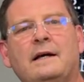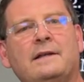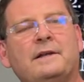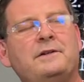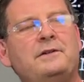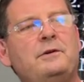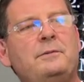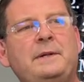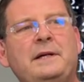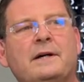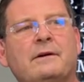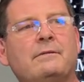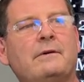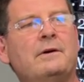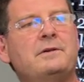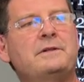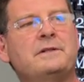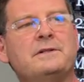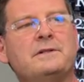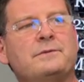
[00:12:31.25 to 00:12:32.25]
The Dubia
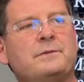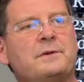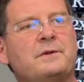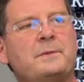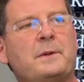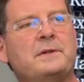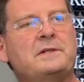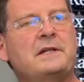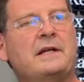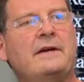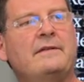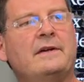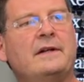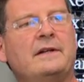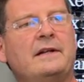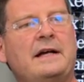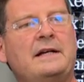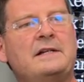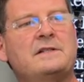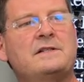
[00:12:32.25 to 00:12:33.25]
roaches were supposed to give it a
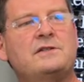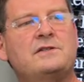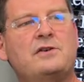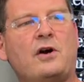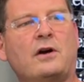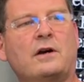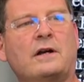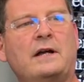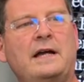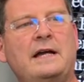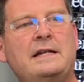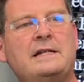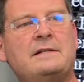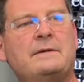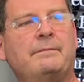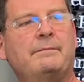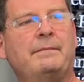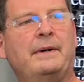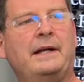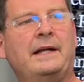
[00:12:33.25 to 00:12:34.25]
nice dark hint,
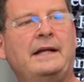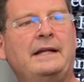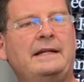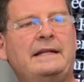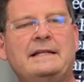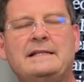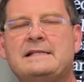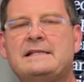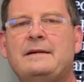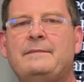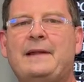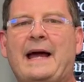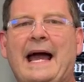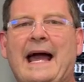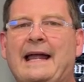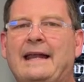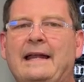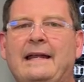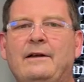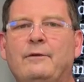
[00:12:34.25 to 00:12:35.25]
but it didn't seem to
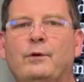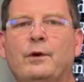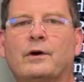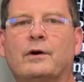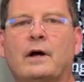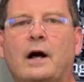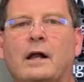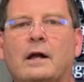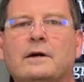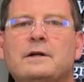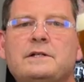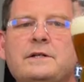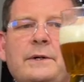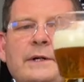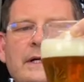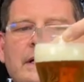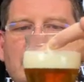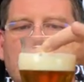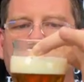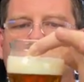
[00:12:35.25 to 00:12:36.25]
add any real color to
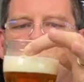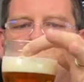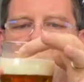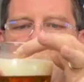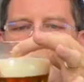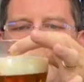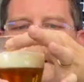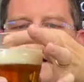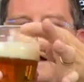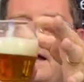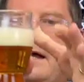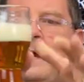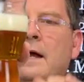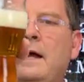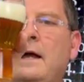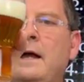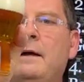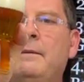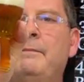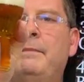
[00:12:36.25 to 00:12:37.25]
it.
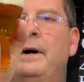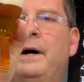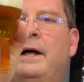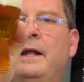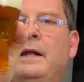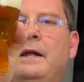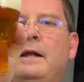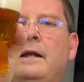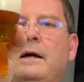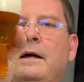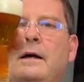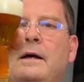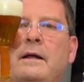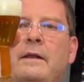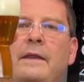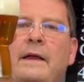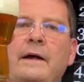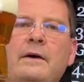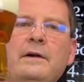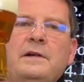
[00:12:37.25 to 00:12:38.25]
But
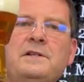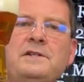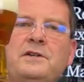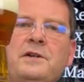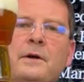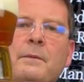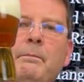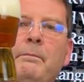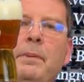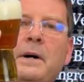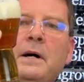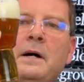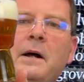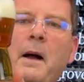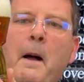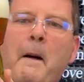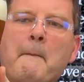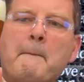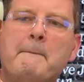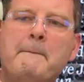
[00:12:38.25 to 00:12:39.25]
there is your bug
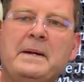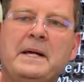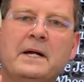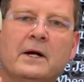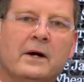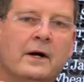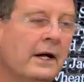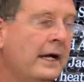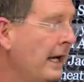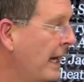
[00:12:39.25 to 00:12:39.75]
beer.